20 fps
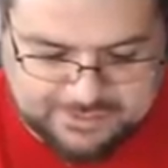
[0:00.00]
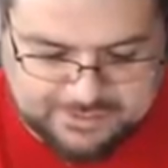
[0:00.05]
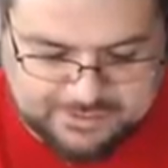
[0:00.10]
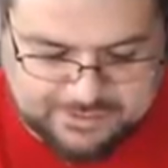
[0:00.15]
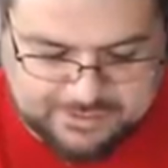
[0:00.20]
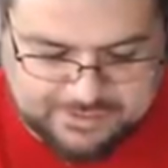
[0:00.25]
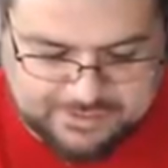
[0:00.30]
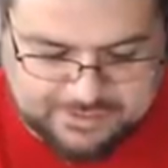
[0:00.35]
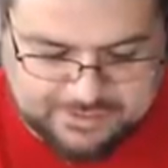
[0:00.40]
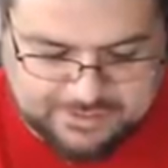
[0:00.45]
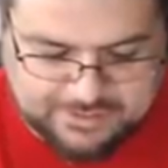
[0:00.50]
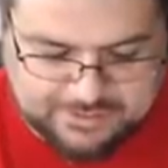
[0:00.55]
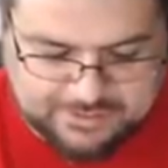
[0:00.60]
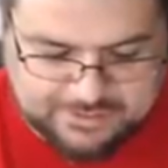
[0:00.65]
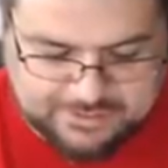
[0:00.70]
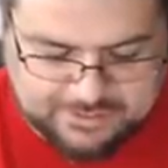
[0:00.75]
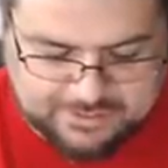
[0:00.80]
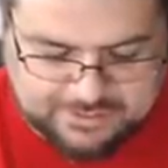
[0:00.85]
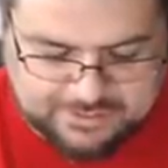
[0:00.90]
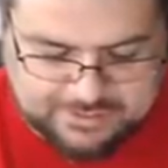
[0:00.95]
That's on my
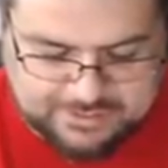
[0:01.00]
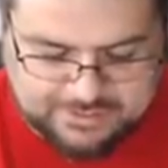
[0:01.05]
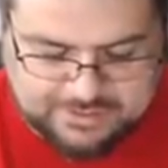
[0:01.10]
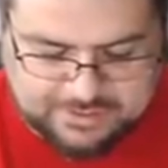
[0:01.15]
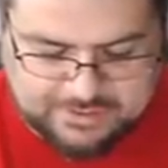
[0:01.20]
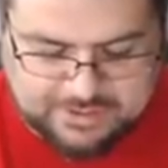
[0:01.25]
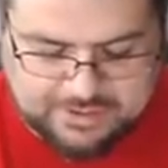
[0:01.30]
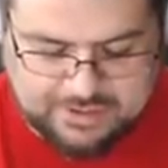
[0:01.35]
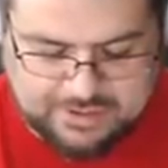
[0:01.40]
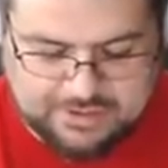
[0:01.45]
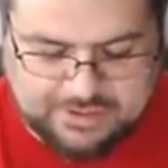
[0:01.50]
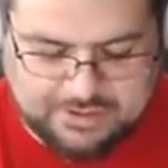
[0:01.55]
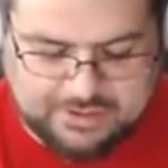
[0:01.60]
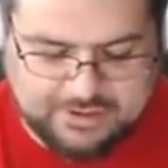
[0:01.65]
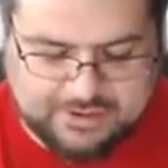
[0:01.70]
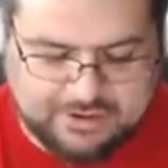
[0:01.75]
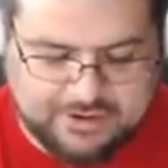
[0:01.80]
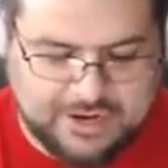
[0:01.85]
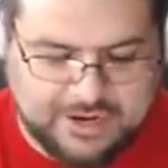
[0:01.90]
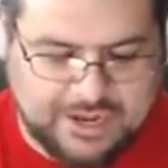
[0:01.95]
phone.
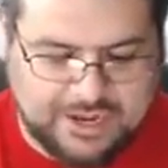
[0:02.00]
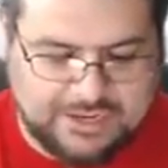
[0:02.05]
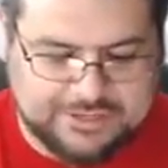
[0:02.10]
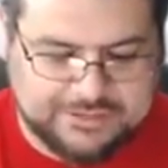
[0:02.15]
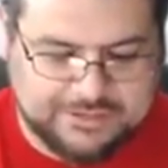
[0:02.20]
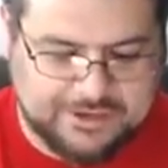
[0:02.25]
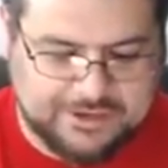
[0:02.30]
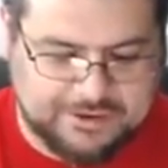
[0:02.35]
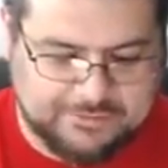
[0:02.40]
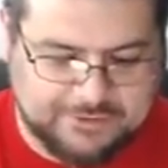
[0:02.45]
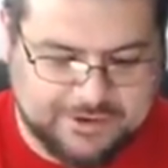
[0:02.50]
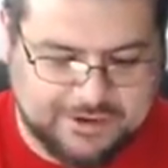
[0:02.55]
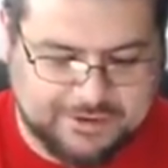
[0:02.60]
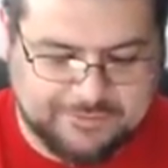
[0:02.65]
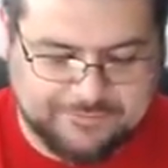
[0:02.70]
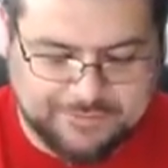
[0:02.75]
There you guys, you hear me.